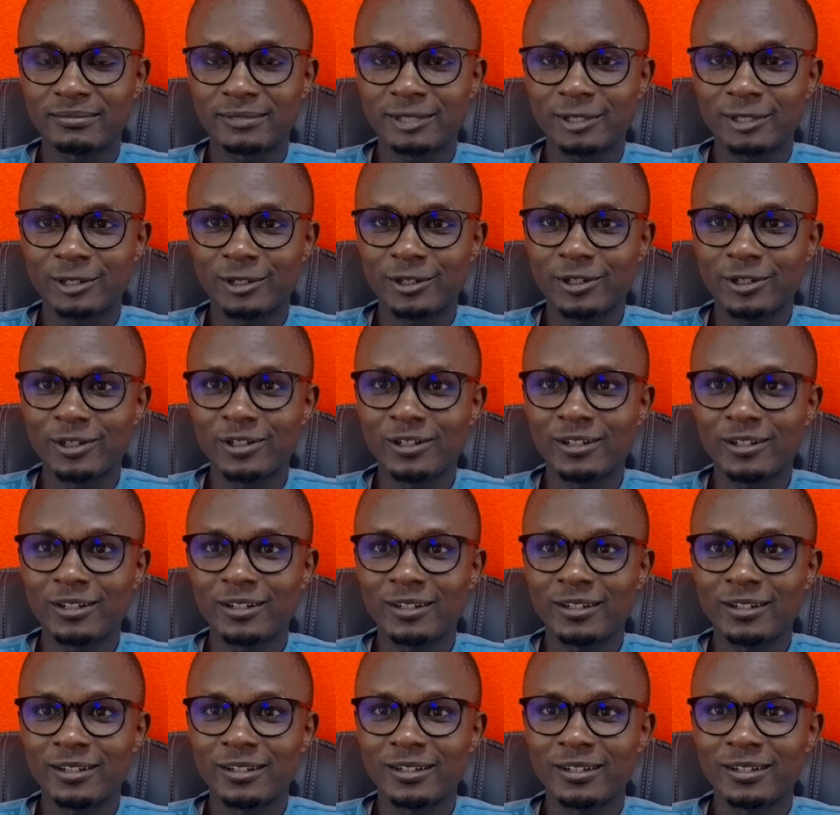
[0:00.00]
You know?
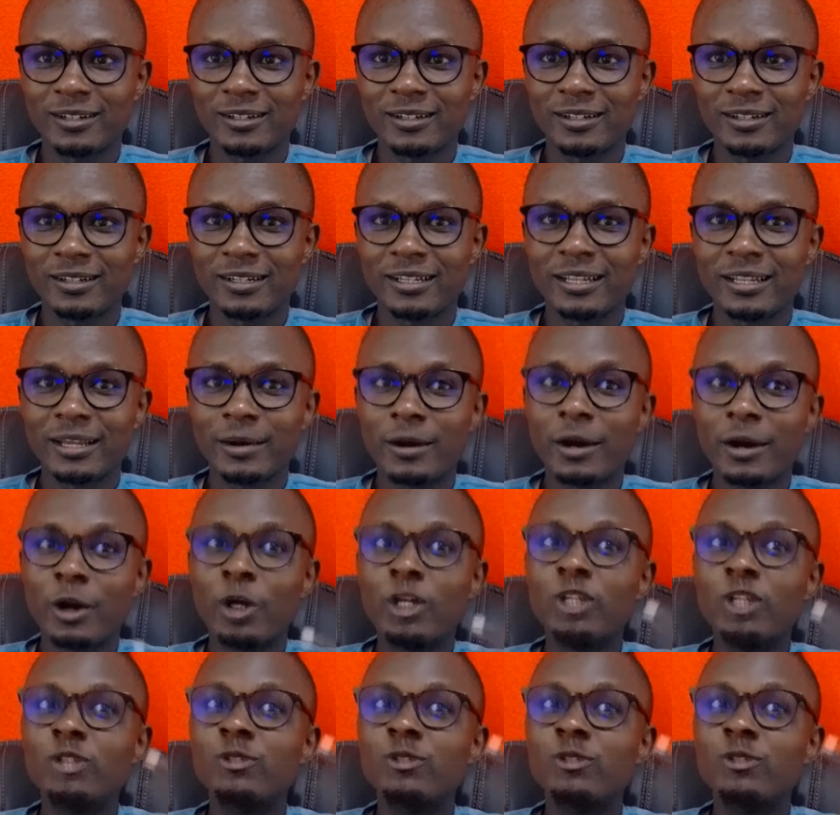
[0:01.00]
They were going